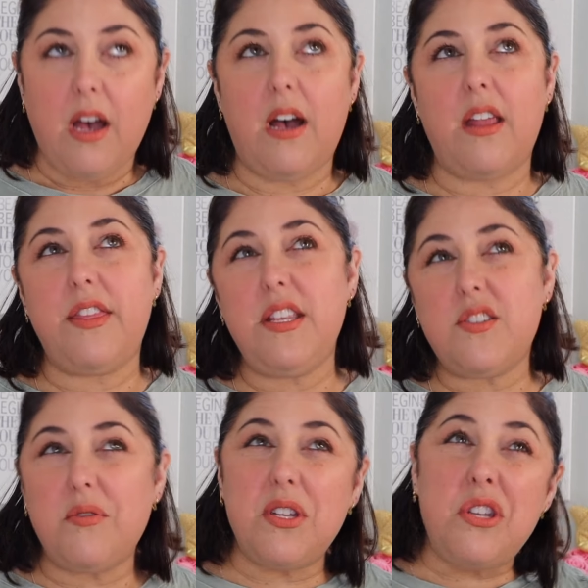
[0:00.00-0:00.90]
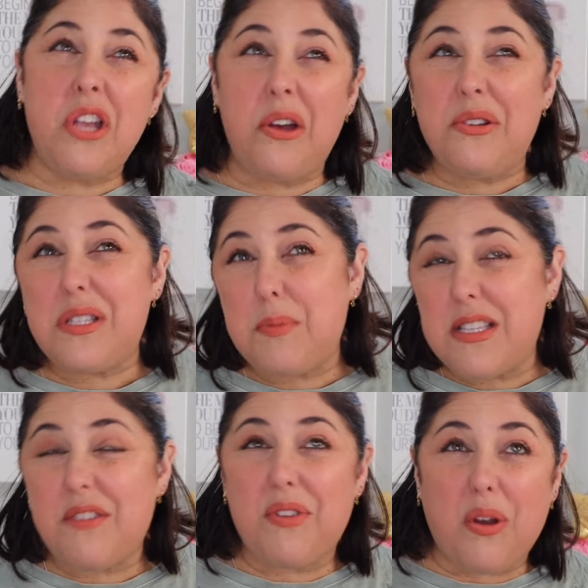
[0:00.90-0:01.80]
Uh, these are in no
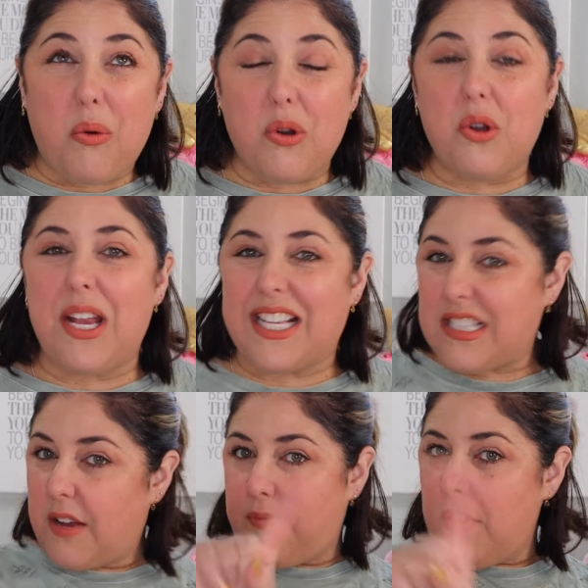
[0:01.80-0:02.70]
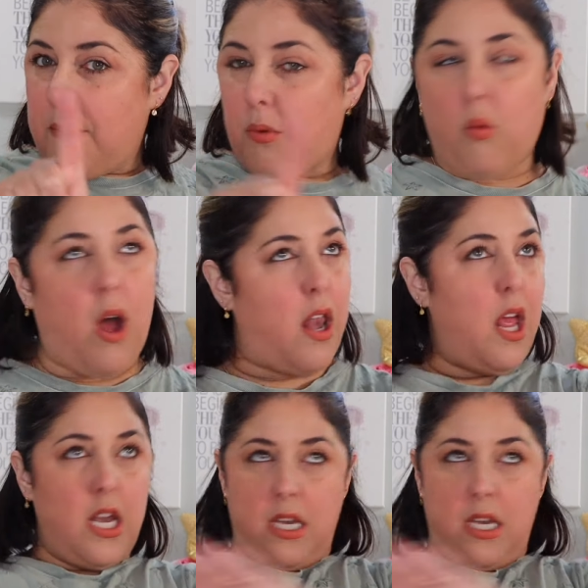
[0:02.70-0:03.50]
specific order except for number one.